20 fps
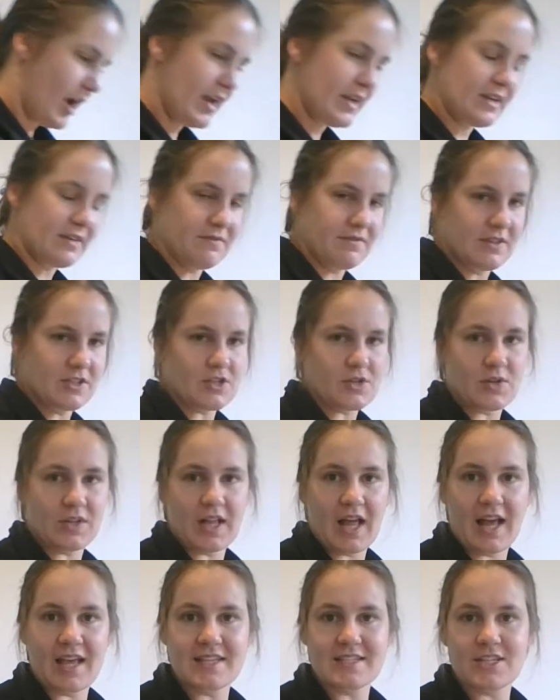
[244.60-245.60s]
and
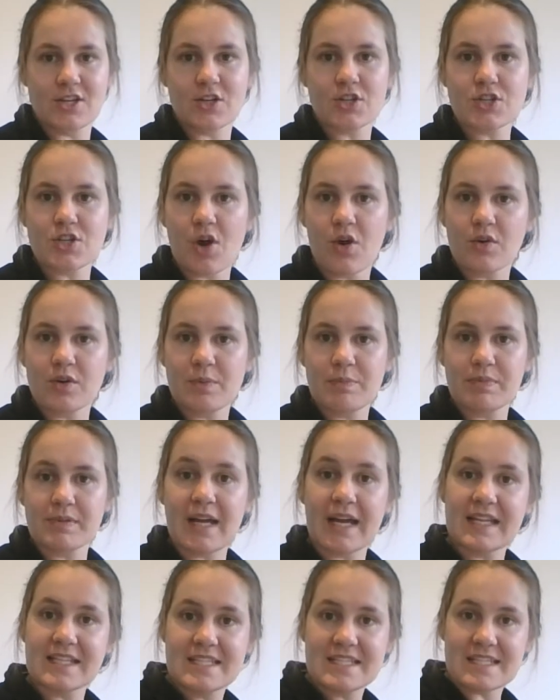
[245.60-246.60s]
visualize your shoulder
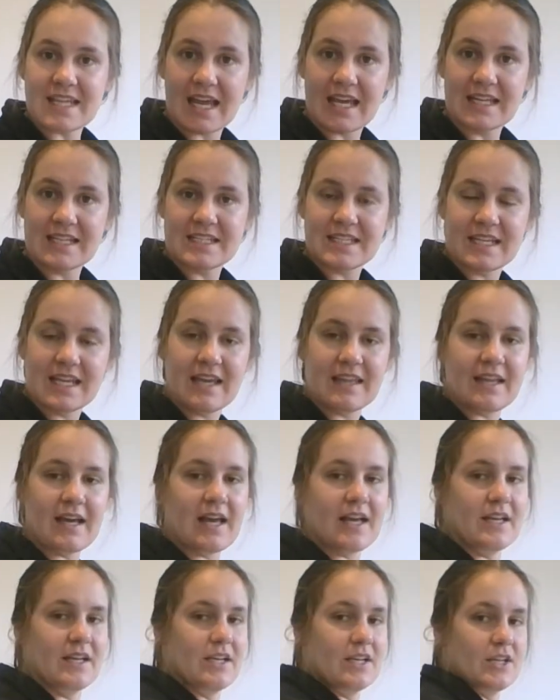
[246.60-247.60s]
blades staying
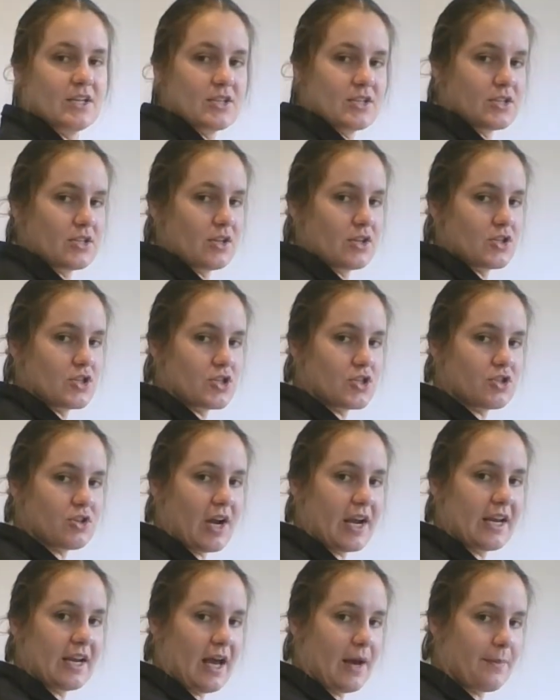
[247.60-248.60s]
together, so
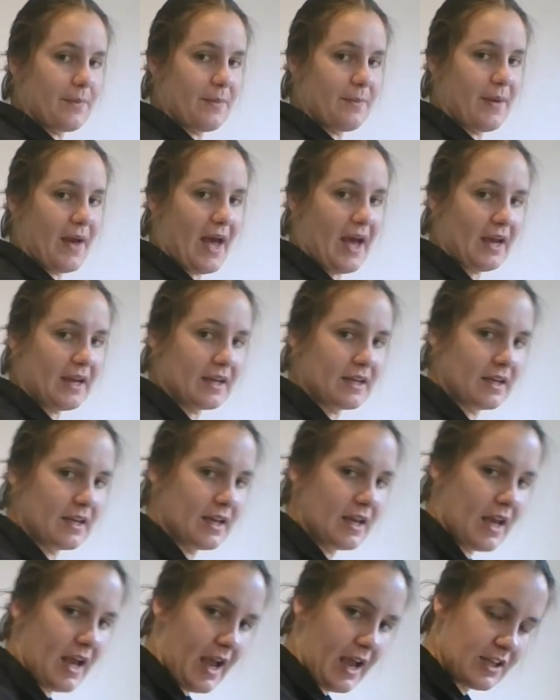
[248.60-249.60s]
straight upper back,
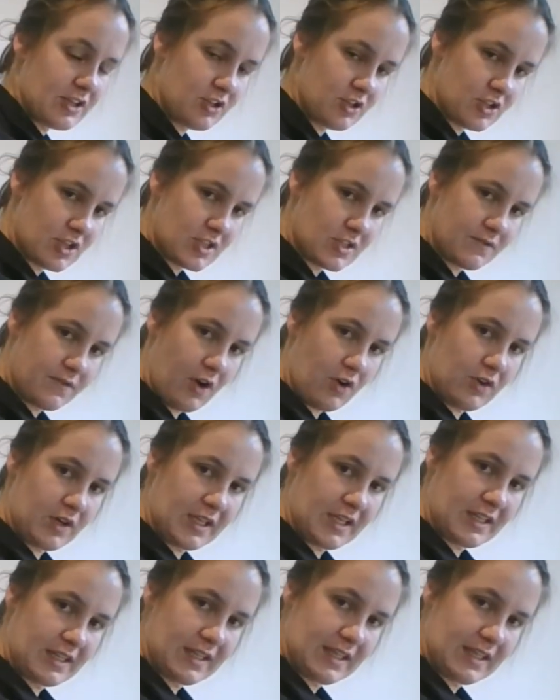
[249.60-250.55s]
and you're just folding at the